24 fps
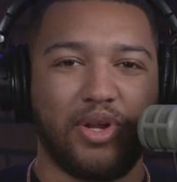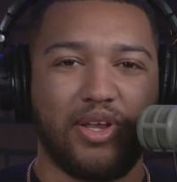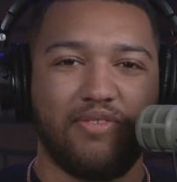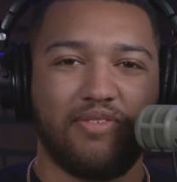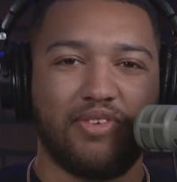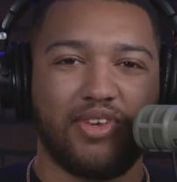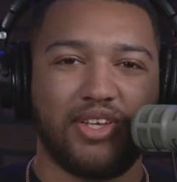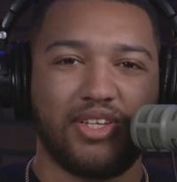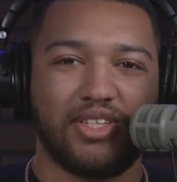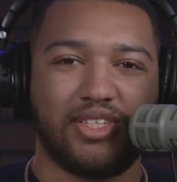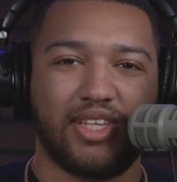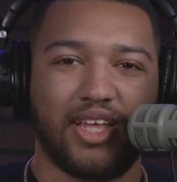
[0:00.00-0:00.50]

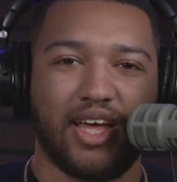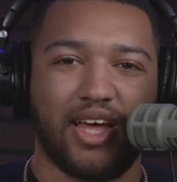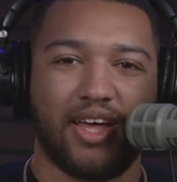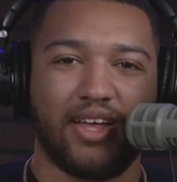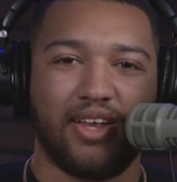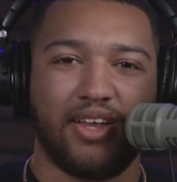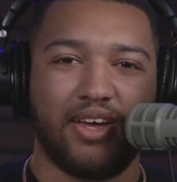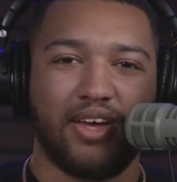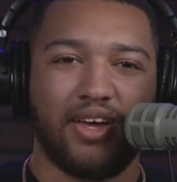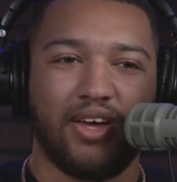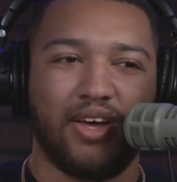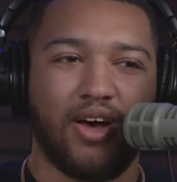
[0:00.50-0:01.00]
even is that?
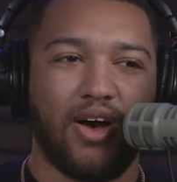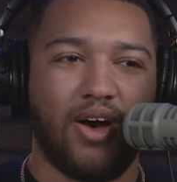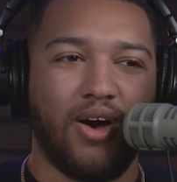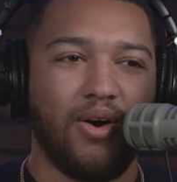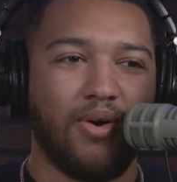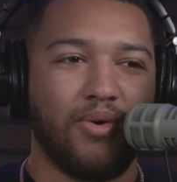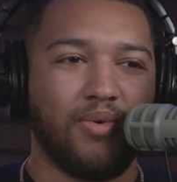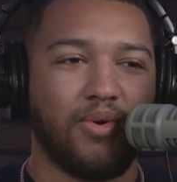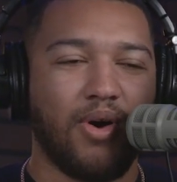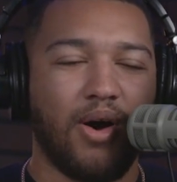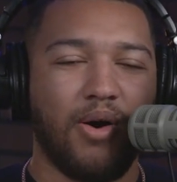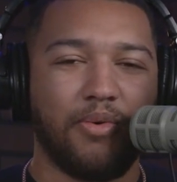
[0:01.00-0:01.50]

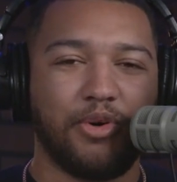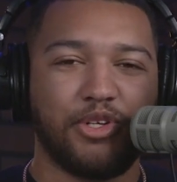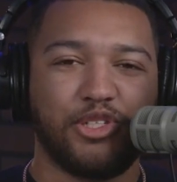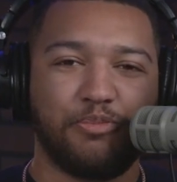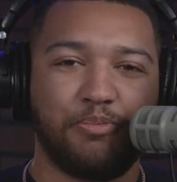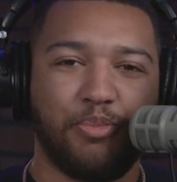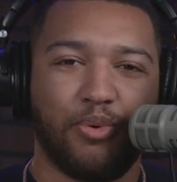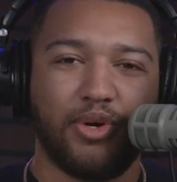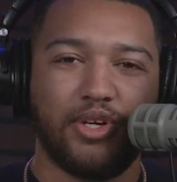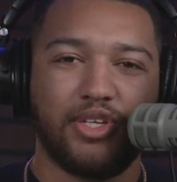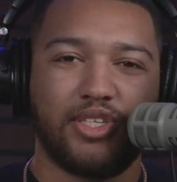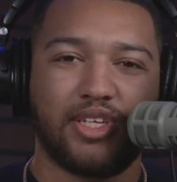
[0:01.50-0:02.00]
Oh, it's
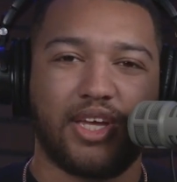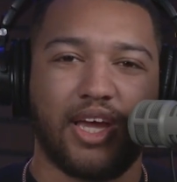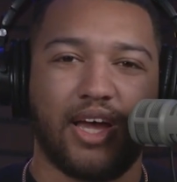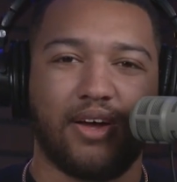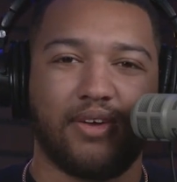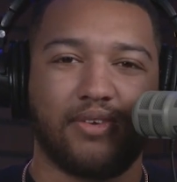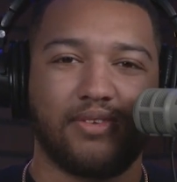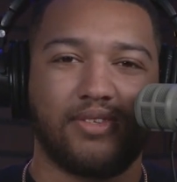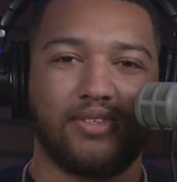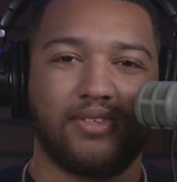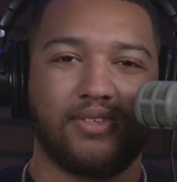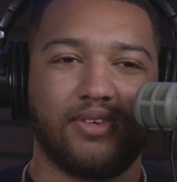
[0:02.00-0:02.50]
Boy
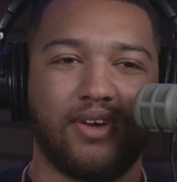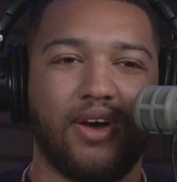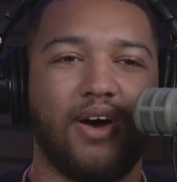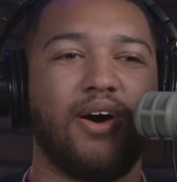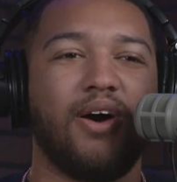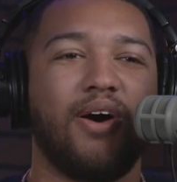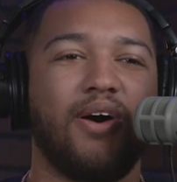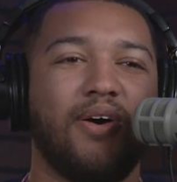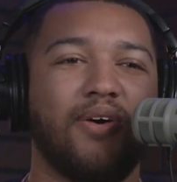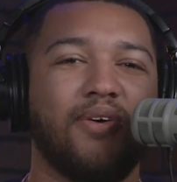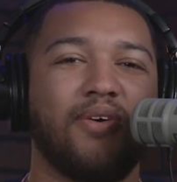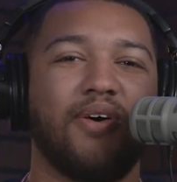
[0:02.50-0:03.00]
Scouts.
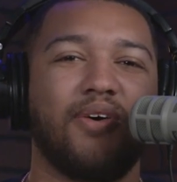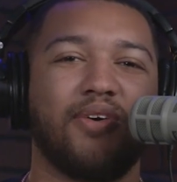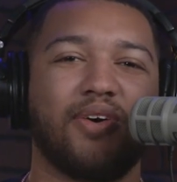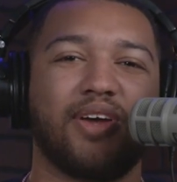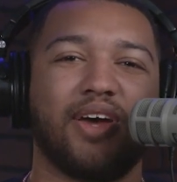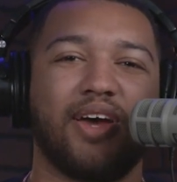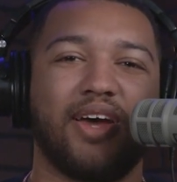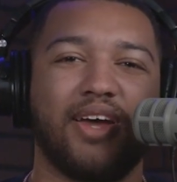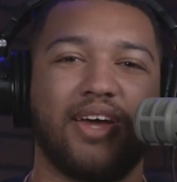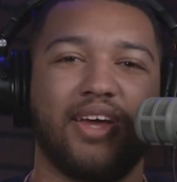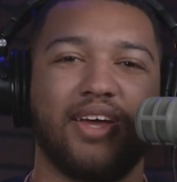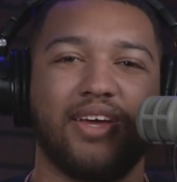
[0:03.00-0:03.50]
Oh,
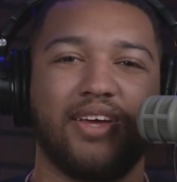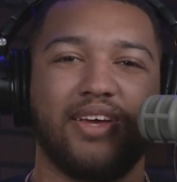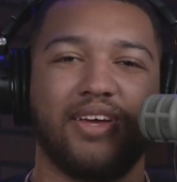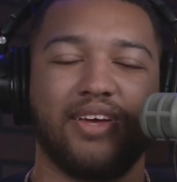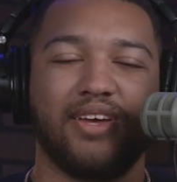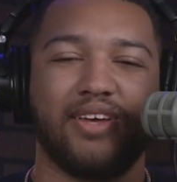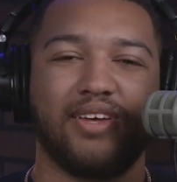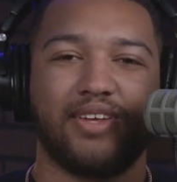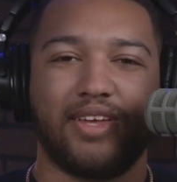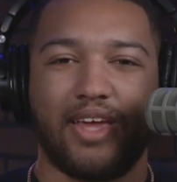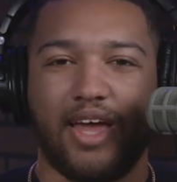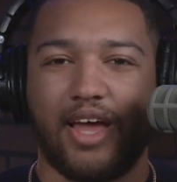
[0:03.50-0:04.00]
okay.
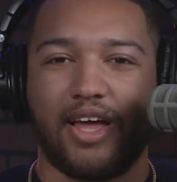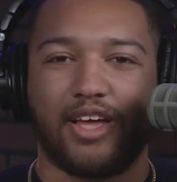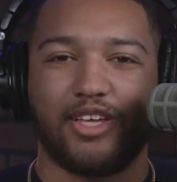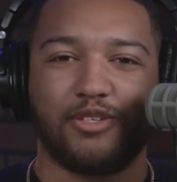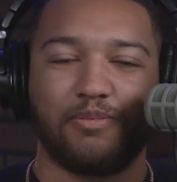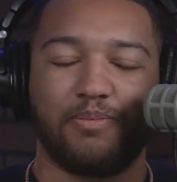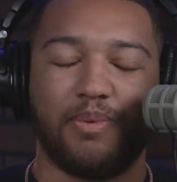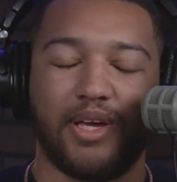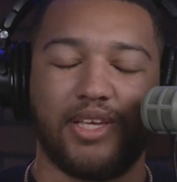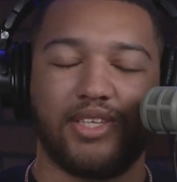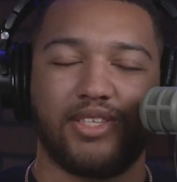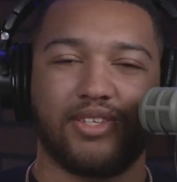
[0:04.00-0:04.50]
Yeah, that's
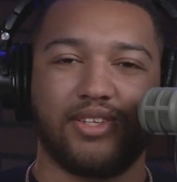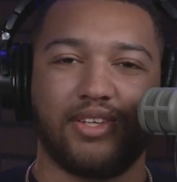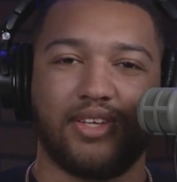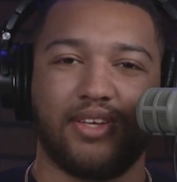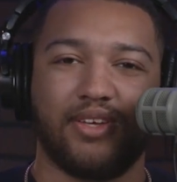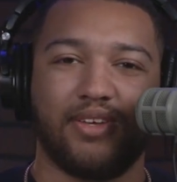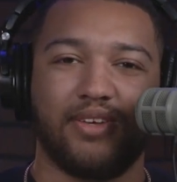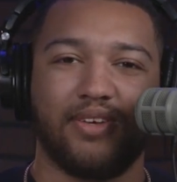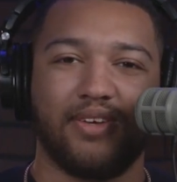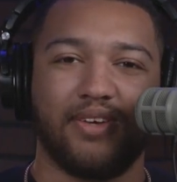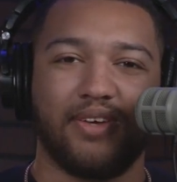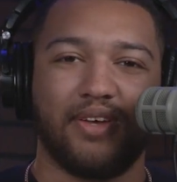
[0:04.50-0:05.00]

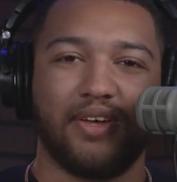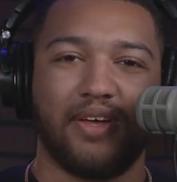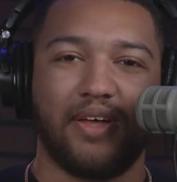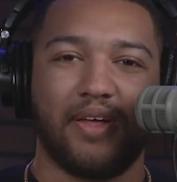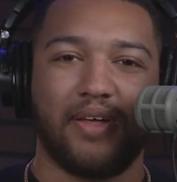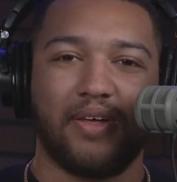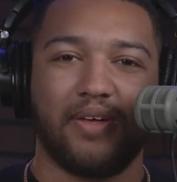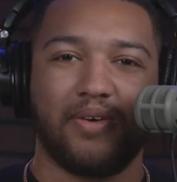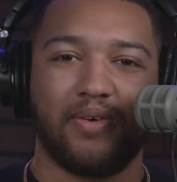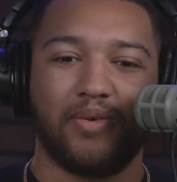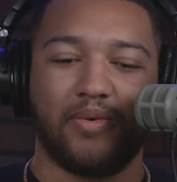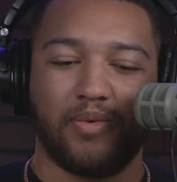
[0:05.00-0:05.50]
basically
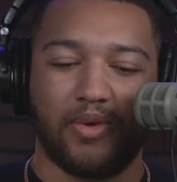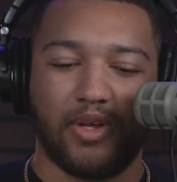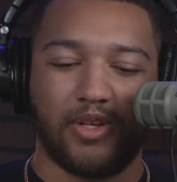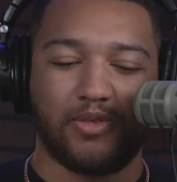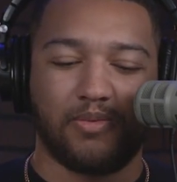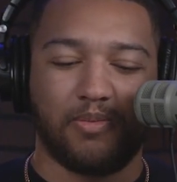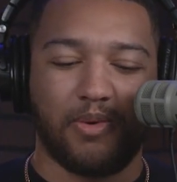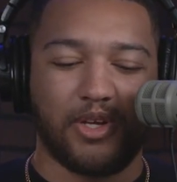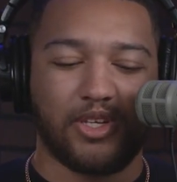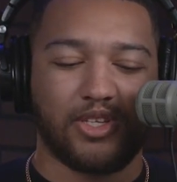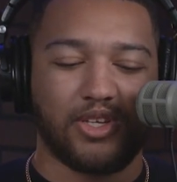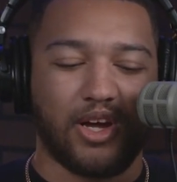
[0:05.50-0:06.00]

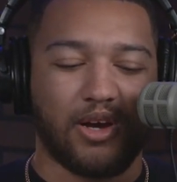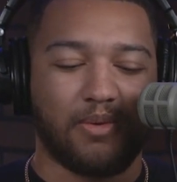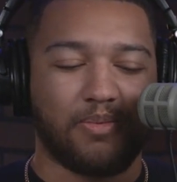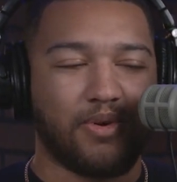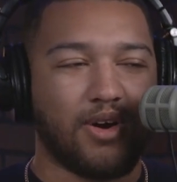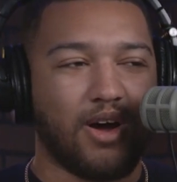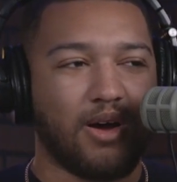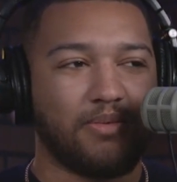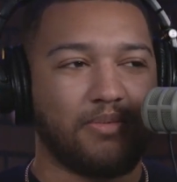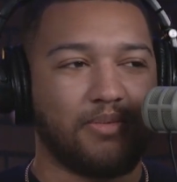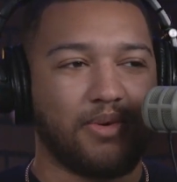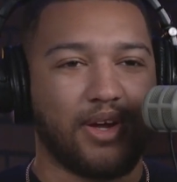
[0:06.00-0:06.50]
our
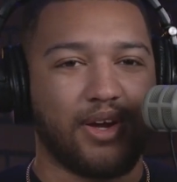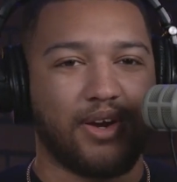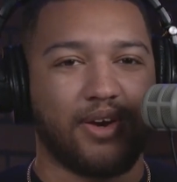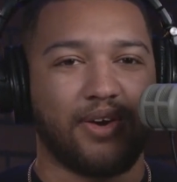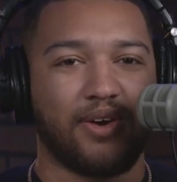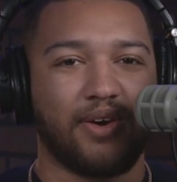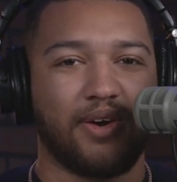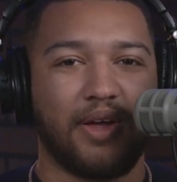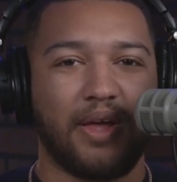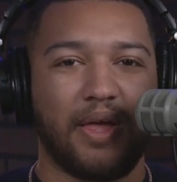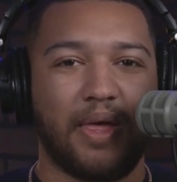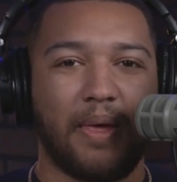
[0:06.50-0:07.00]
problem here.